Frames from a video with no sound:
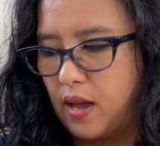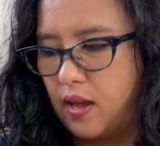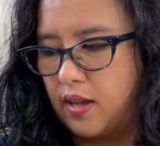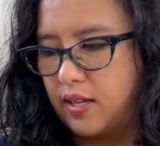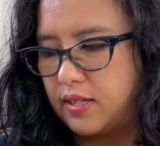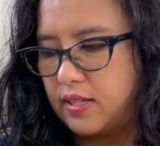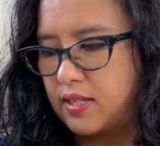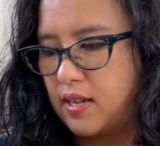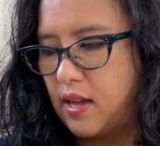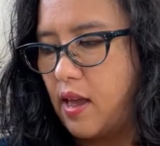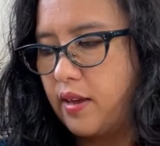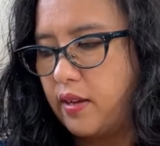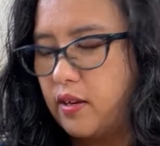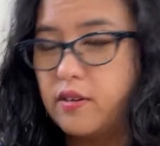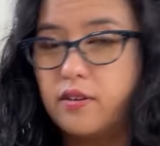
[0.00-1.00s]
it's
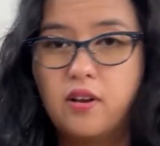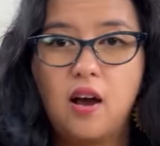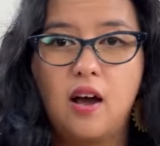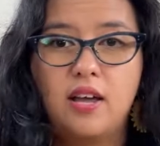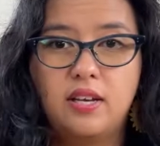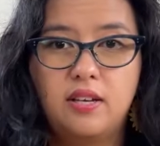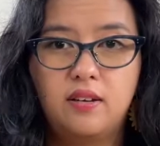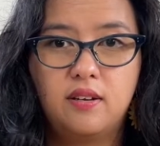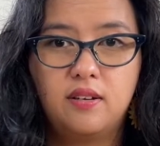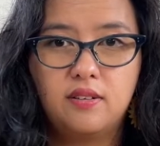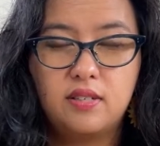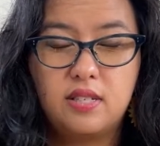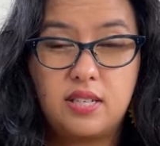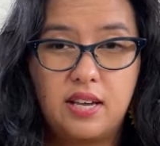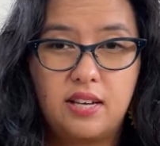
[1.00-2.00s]
a 9
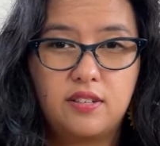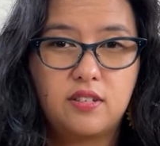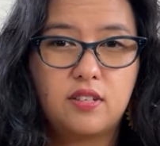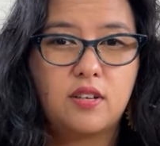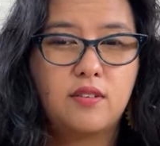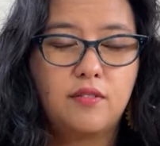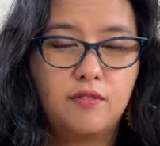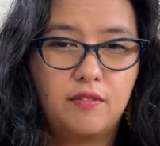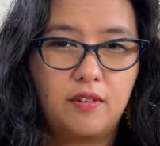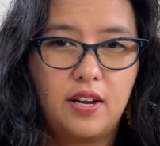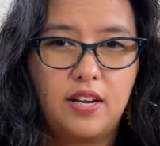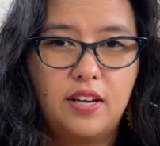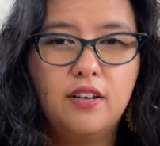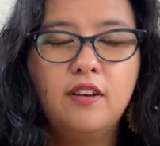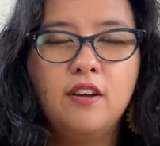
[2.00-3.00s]
dent
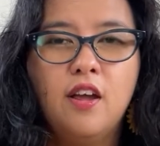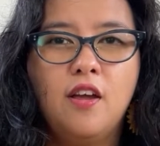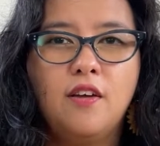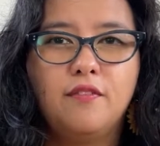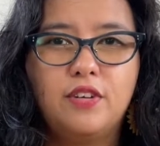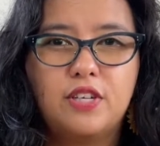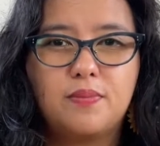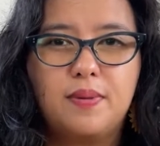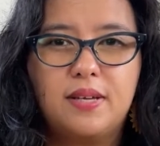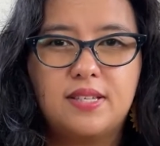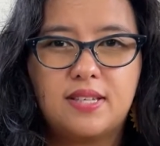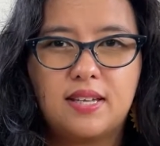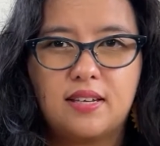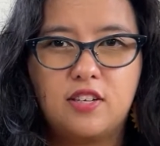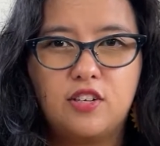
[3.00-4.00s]
reed, which means
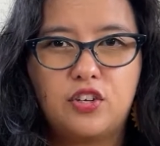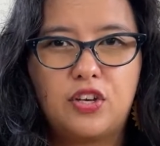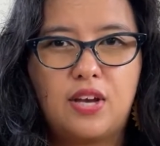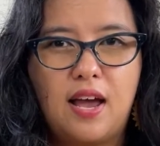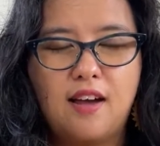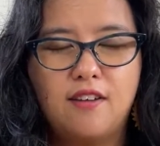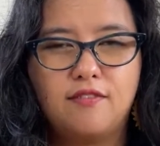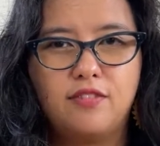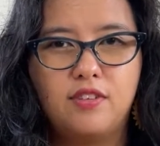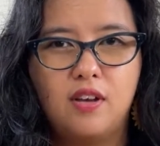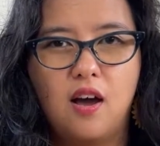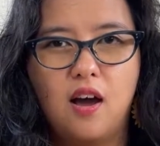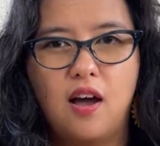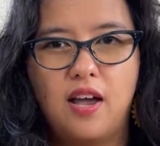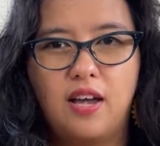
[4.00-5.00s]
that you can have
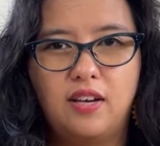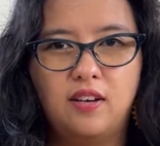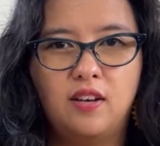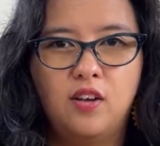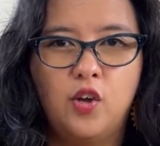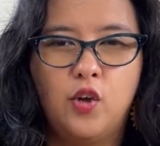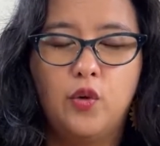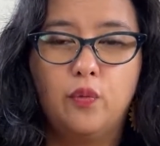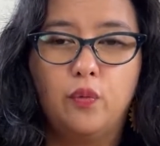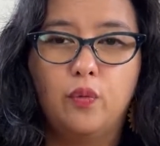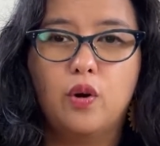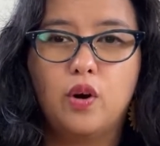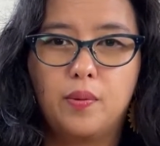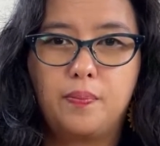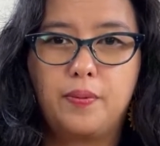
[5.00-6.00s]
9
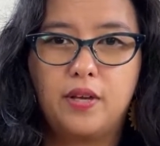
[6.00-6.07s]
warp